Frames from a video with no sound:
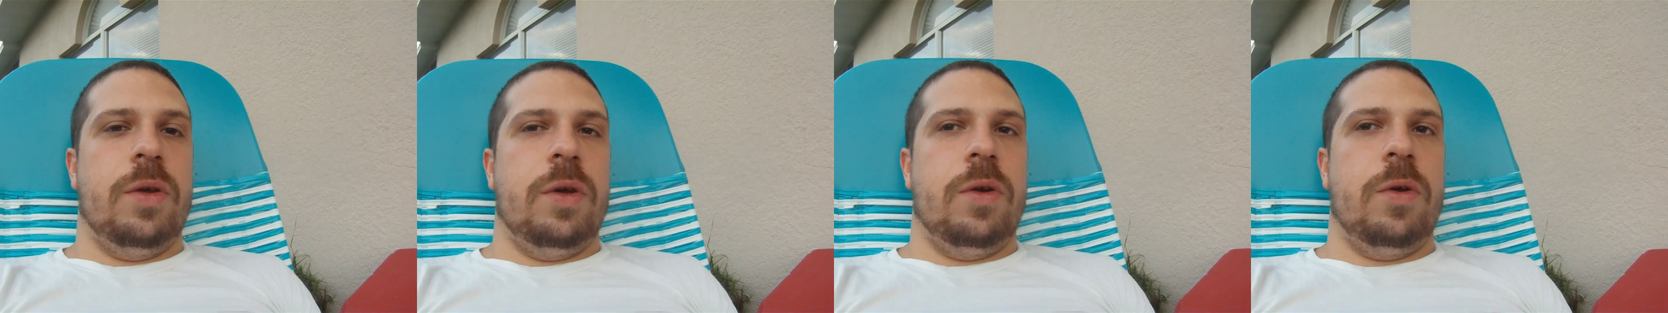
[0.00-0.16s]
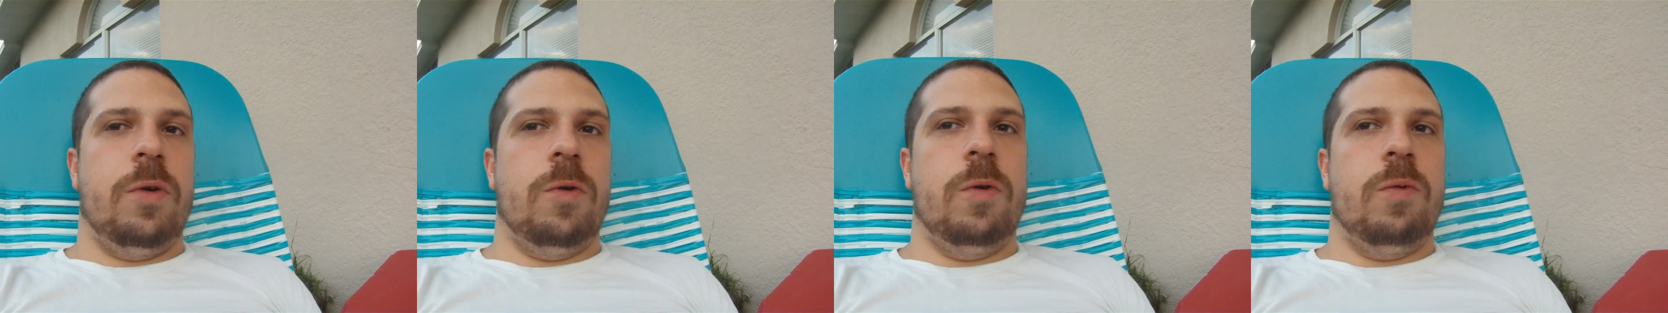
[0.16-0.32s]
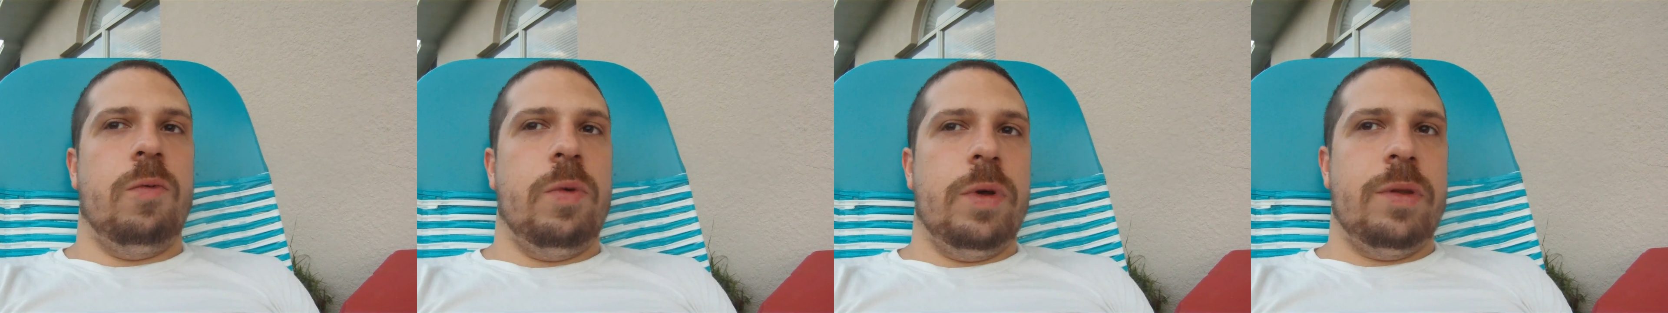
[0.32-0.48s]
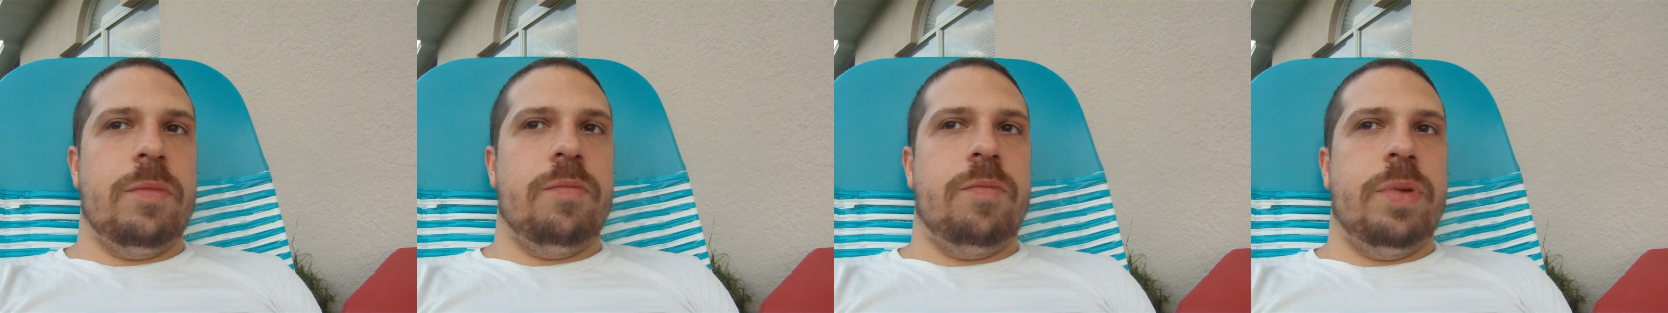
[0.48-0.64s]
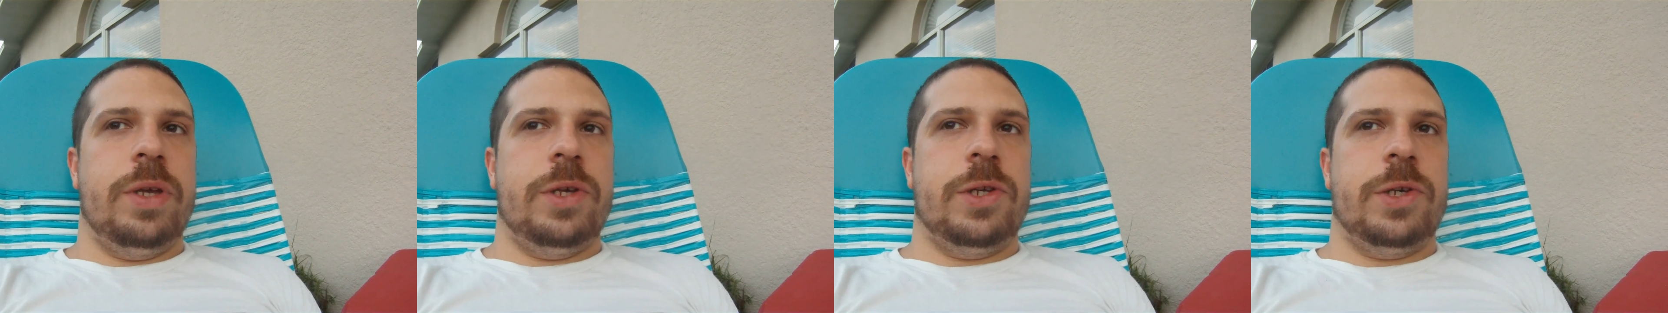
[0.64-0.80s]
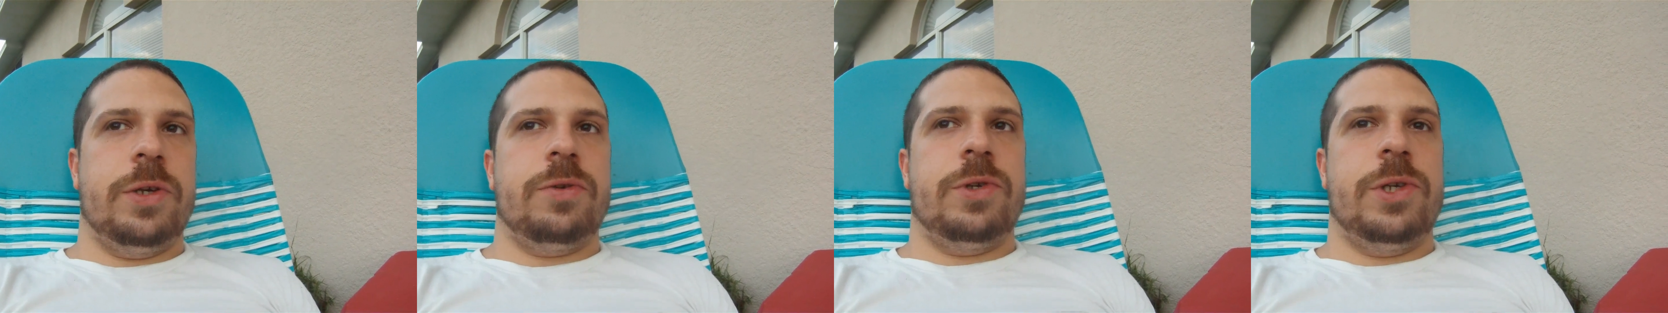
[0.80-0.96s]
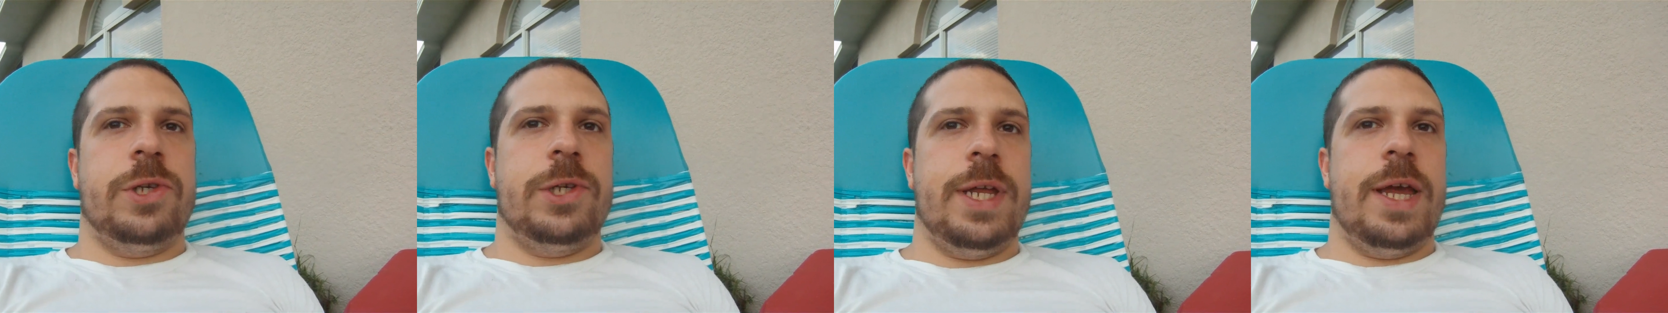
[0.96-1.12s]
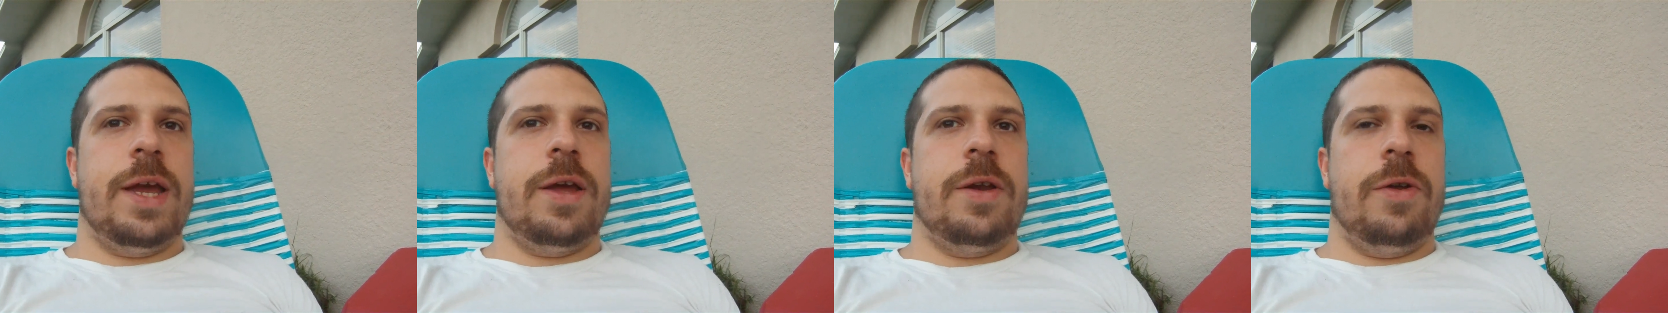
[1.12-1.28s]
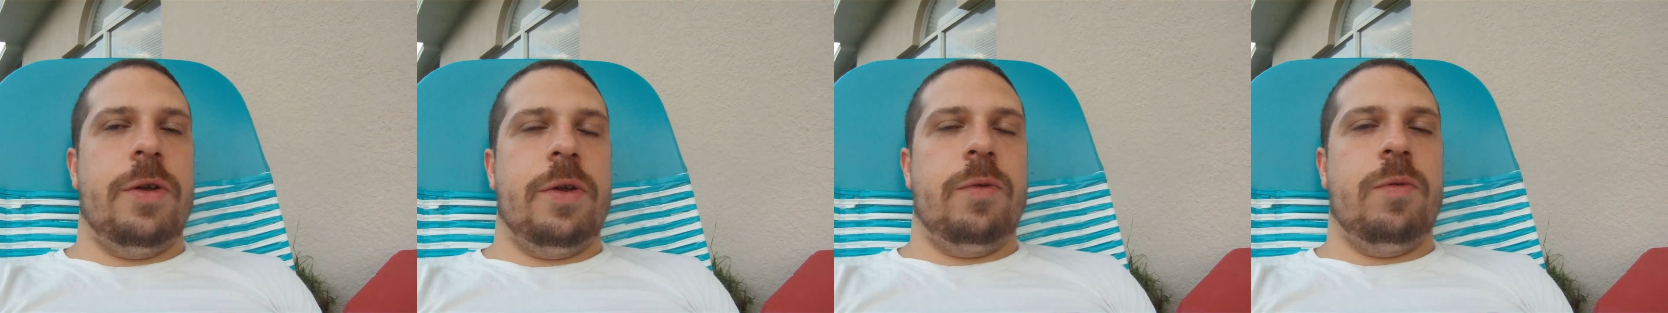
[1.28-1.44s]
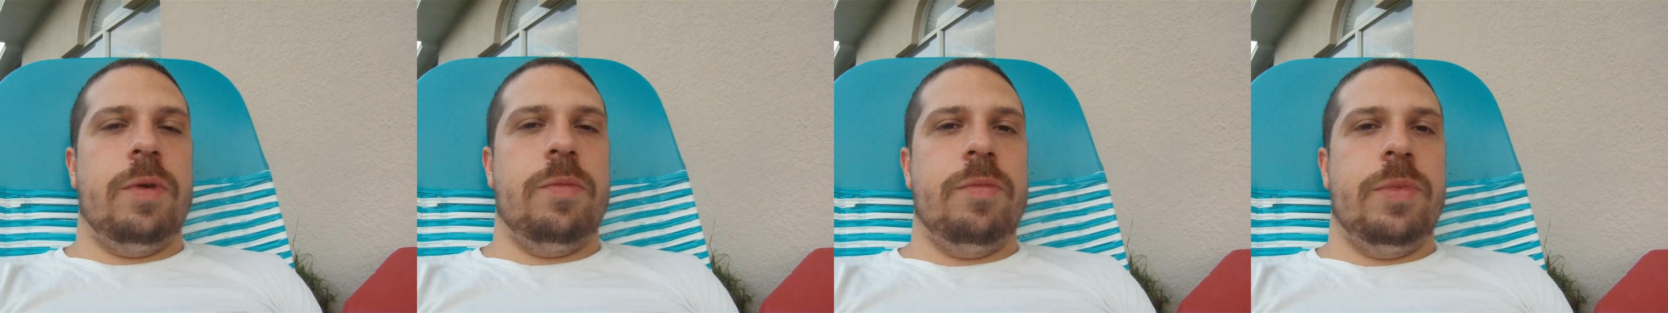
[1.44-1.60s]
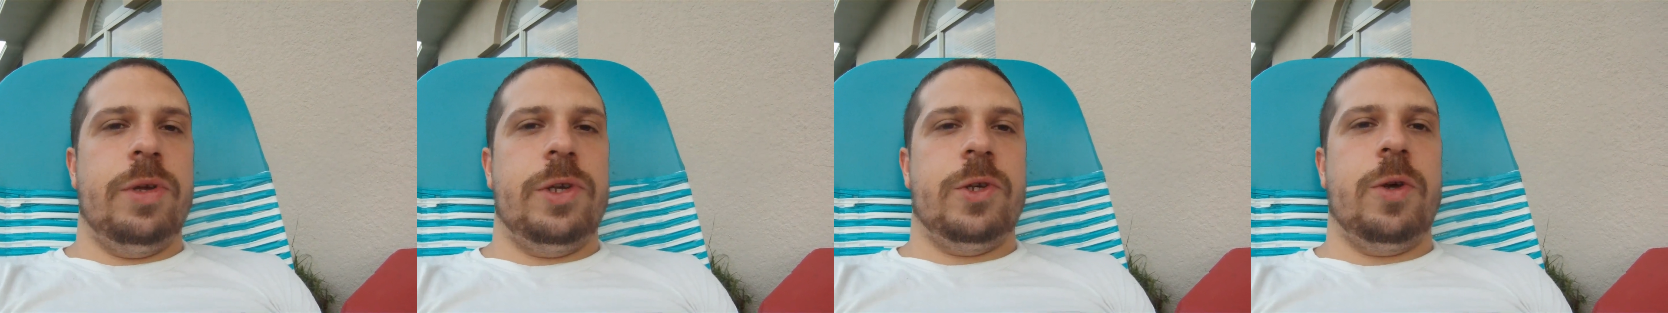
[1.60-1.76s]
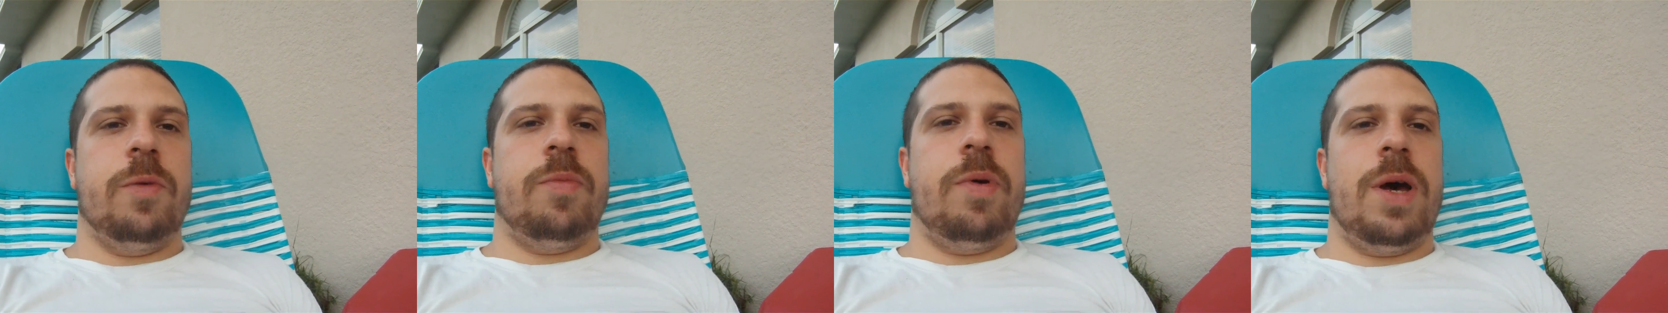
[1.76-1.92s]
Or it wouldn't be so standard, it wouldn't be
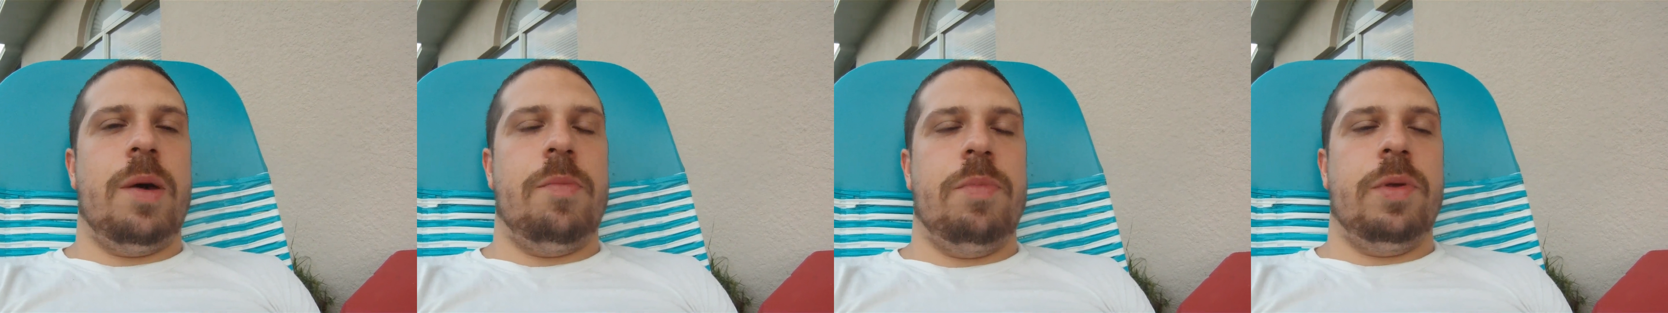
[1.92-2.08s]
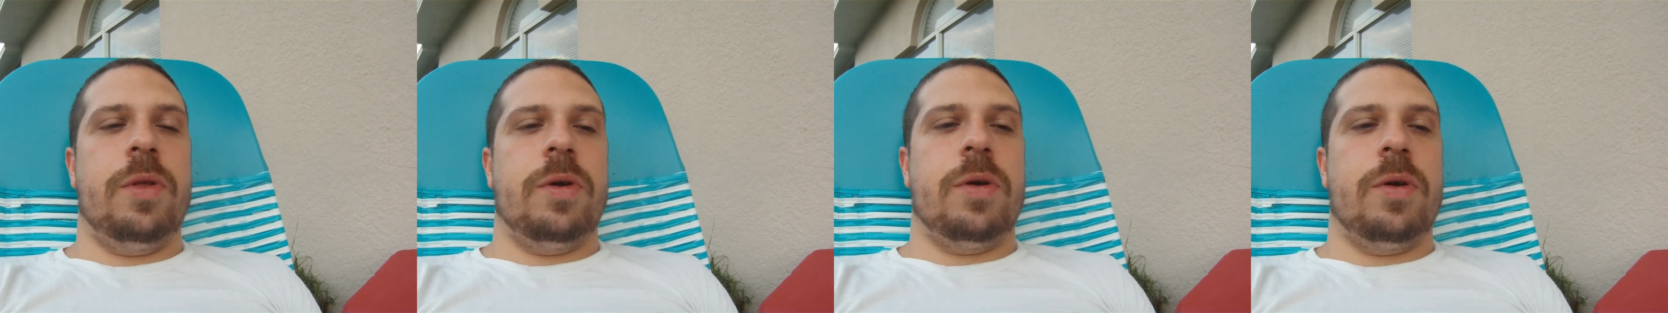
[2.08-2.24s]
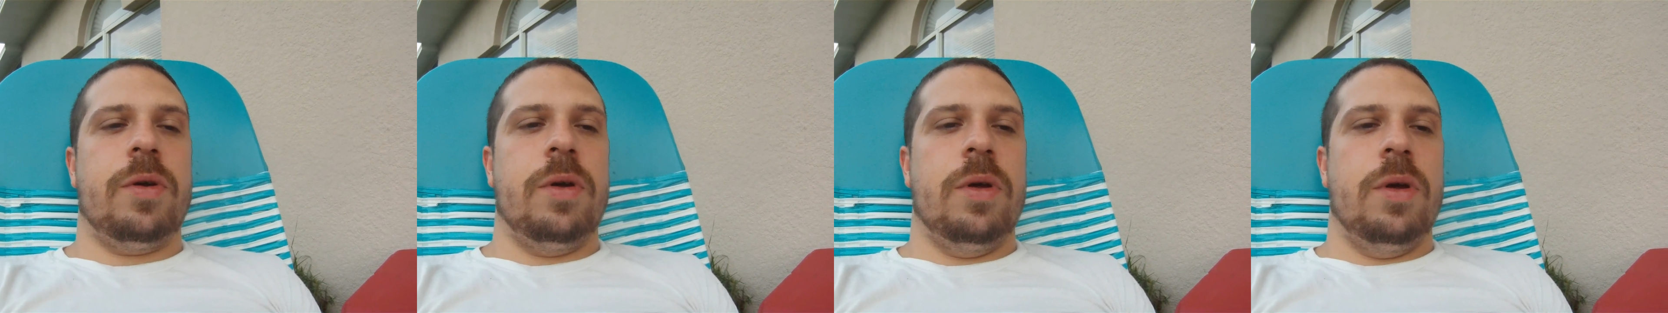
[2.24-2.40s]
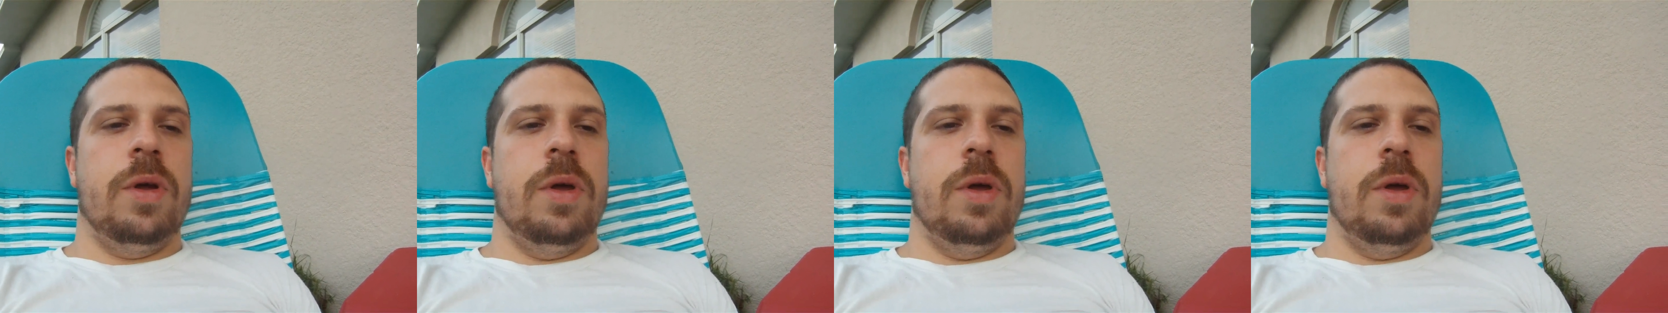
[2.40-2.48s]
so popular.